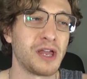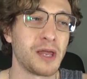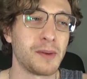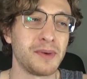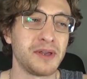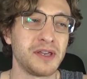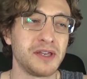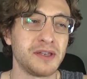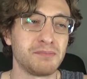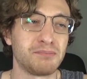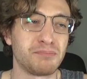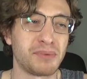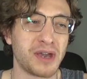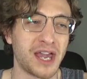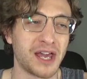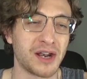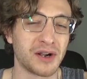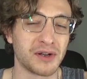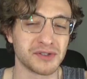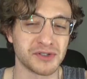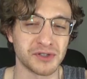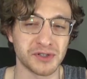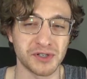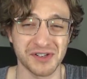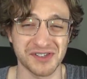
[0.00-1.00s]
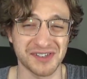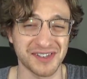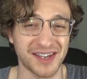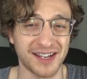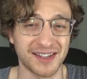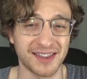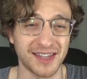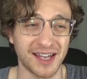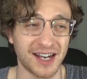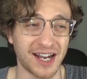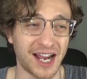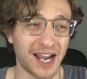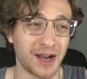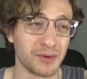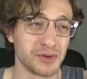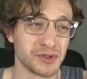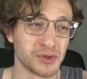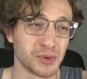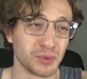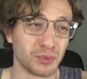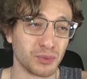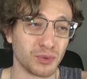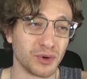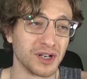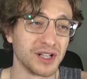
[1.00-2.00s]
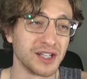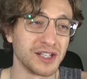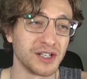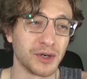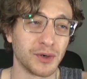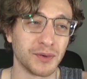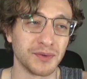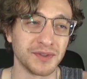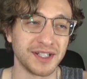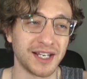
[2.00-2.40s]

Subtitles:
Maybe panels are just like that. I was really